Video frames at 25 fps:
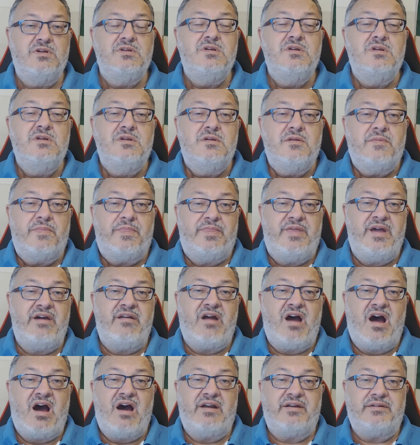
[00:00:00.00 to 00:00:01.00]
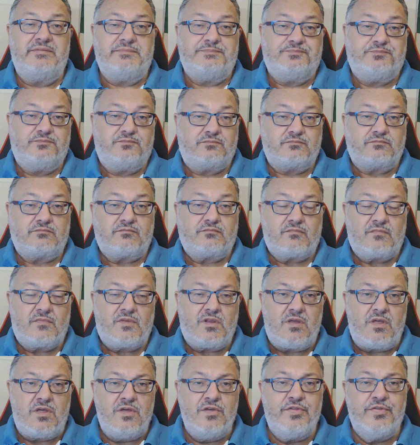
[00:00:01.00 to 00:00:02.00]
There are
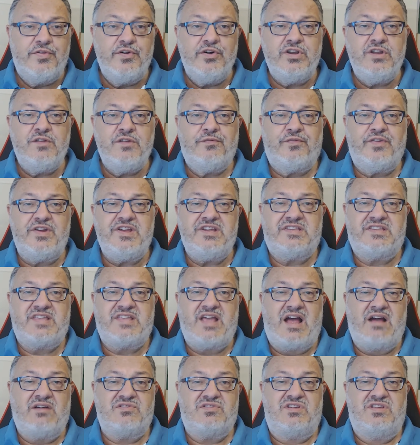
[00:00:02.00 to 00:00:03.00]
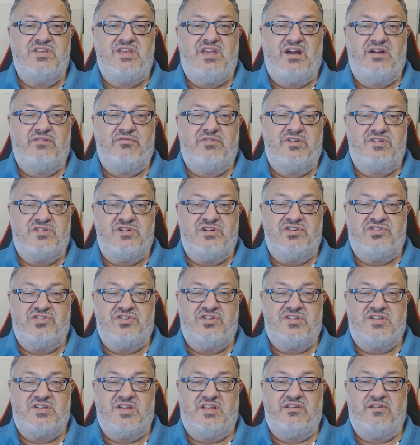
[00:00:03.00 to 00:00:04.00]
33,000 young researchers
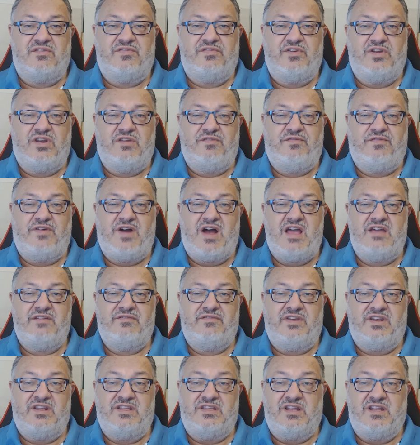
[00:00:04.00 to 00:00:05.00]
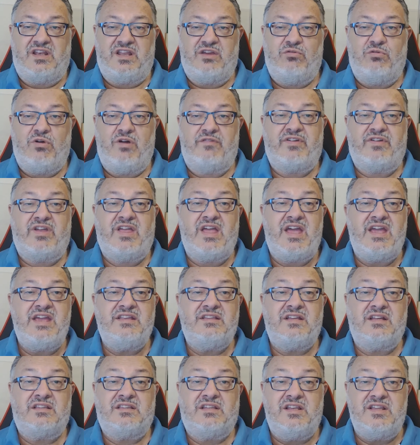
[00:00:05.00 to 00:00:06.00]
under 35 in Italy who have gained
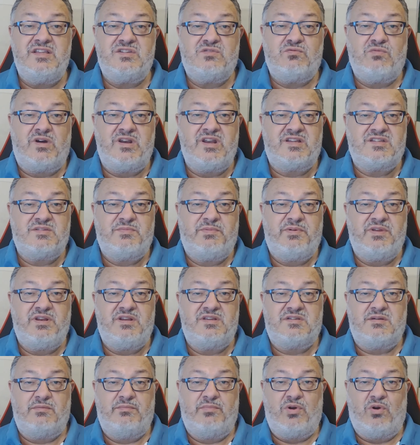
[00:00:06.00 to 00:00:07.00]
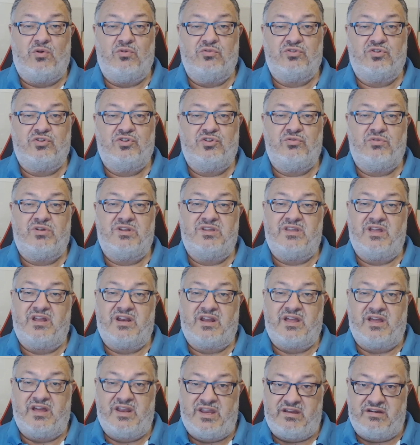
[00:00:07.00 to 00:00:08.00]
at least one experience abroad during their
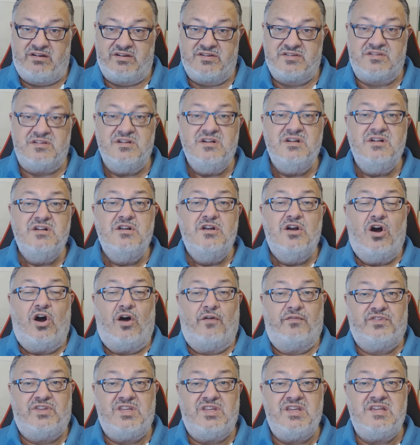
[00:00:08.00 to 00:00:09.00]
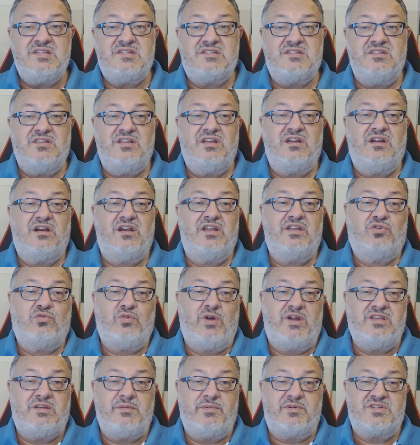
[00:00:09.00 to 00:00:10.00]
careers. Of these, nearly
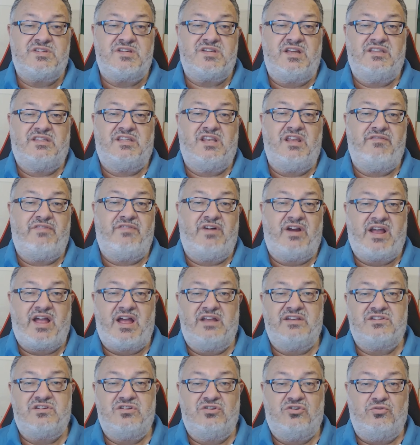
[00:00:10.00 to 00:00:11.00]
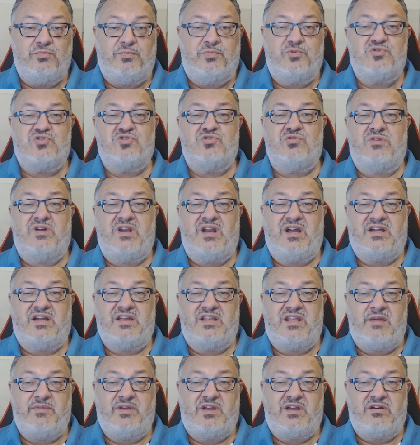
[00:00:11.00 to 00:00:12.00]
20% leave a country to pursue an
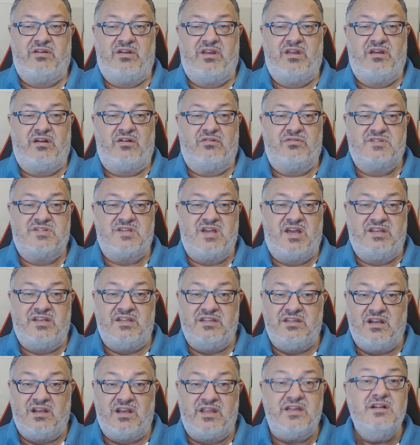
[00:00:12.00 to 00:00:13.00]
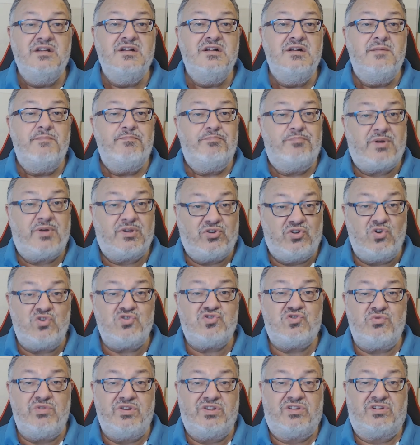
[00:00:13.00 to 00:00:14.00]
academic career outside Italy, but those who
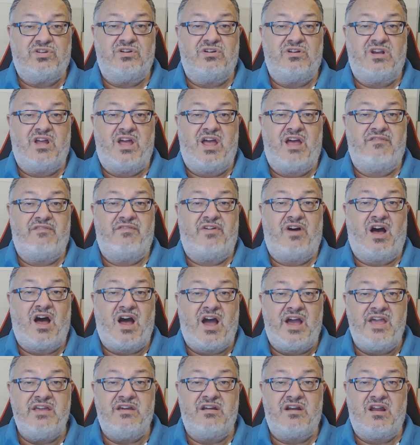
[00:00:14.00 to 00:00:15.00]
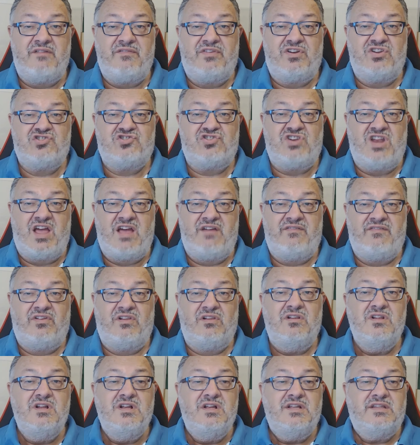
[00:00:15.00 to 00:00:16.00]
return have a higher average level
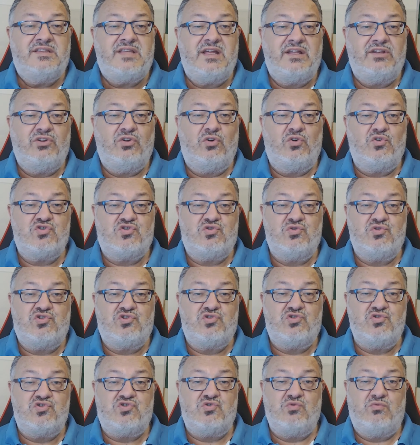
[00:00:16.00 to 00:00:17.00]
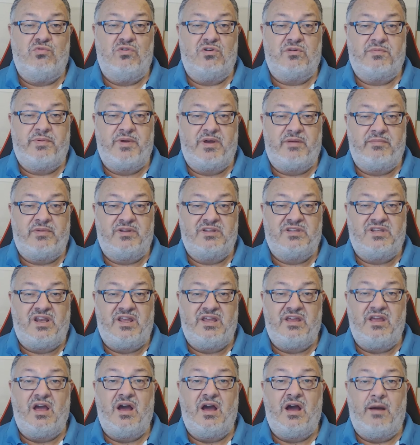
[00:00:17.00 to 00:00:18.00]
than those who choose to work
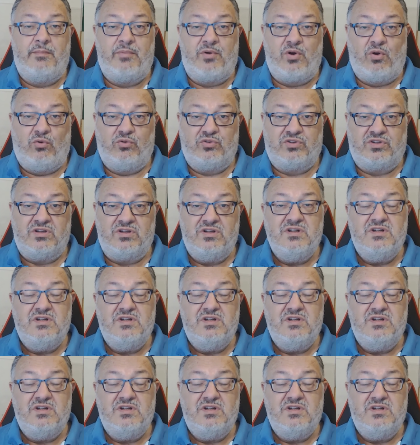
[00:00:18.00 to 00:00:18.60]
permanently abroad.